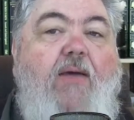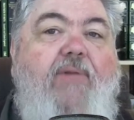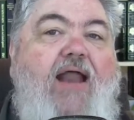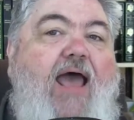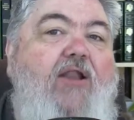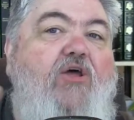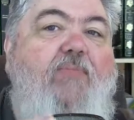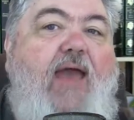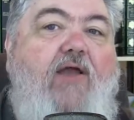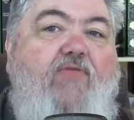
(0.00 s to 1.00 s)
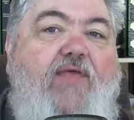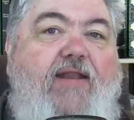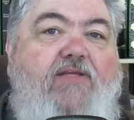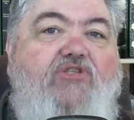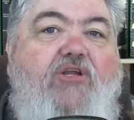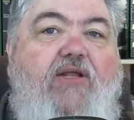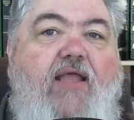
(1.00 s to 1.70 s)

But I look back on that incident